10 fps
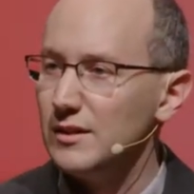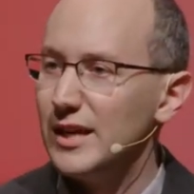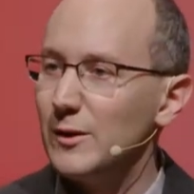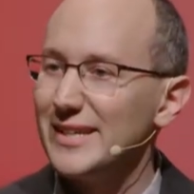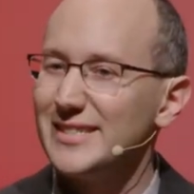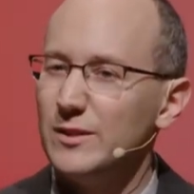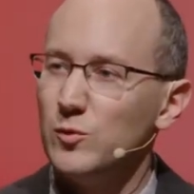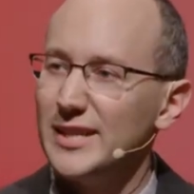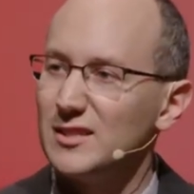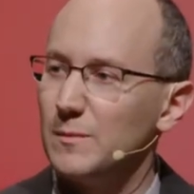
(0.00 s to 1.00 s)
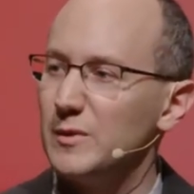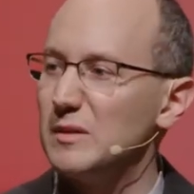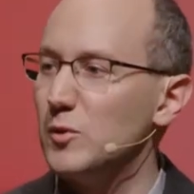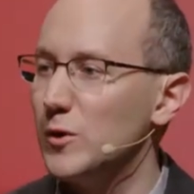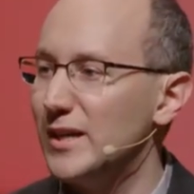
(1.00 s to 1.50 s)
Now, as he wakes up in the
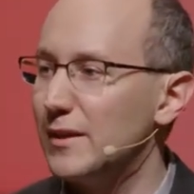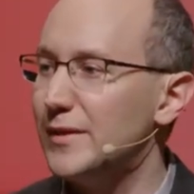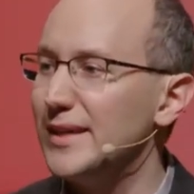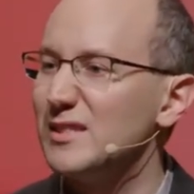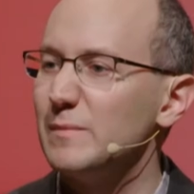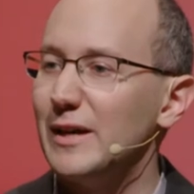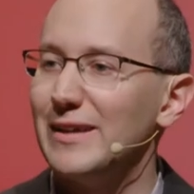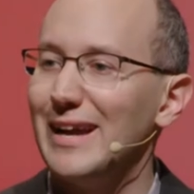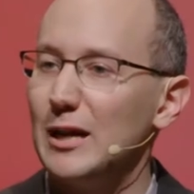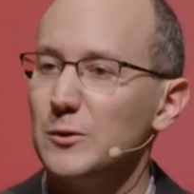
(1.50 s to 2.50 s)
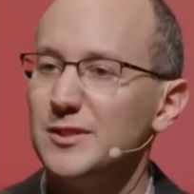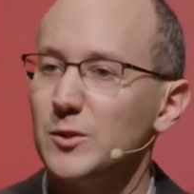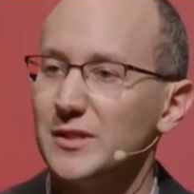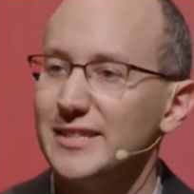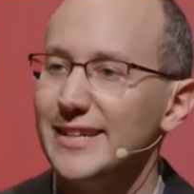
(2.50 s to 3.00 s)
morning and thinks about how he's
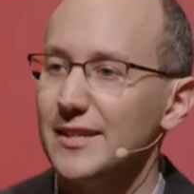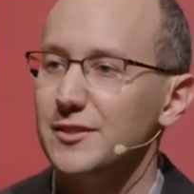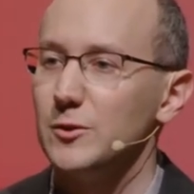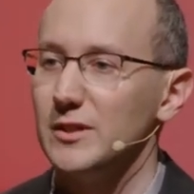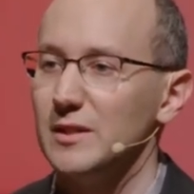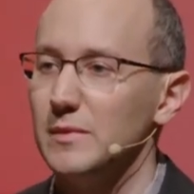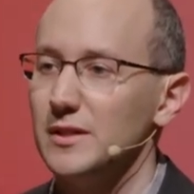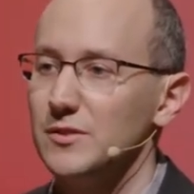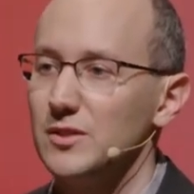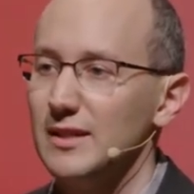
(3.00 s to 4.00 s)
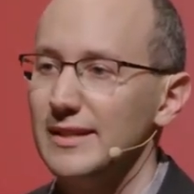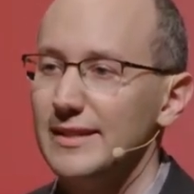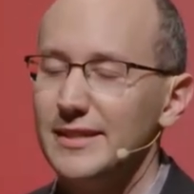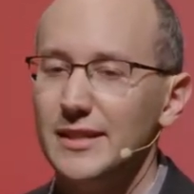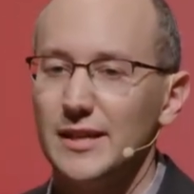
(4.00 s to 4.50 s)
going to get to your emails,
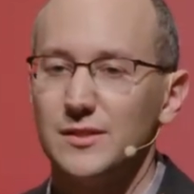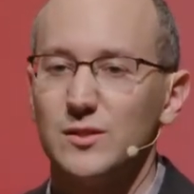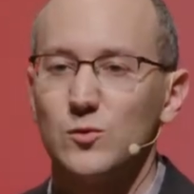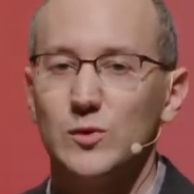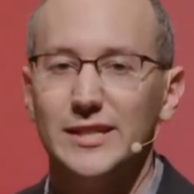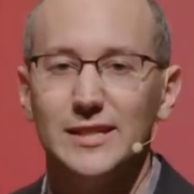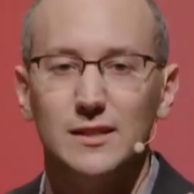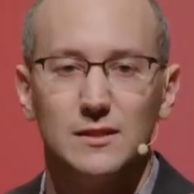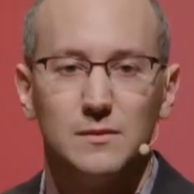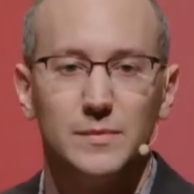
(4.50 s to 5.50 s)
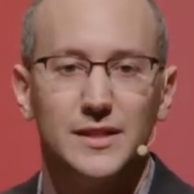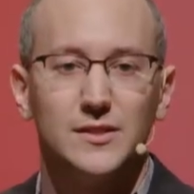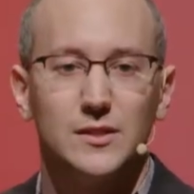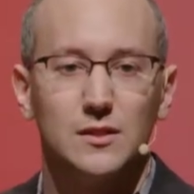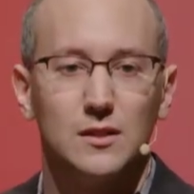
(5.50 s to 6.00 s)
he has three
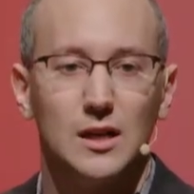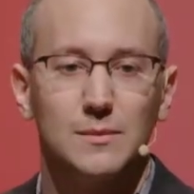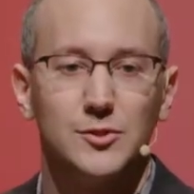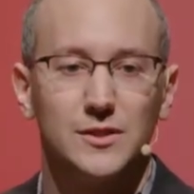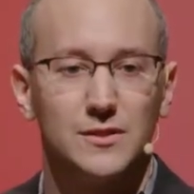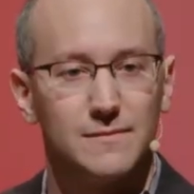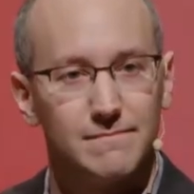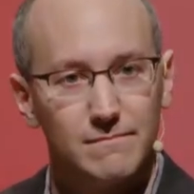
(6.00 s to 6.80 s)
basic options.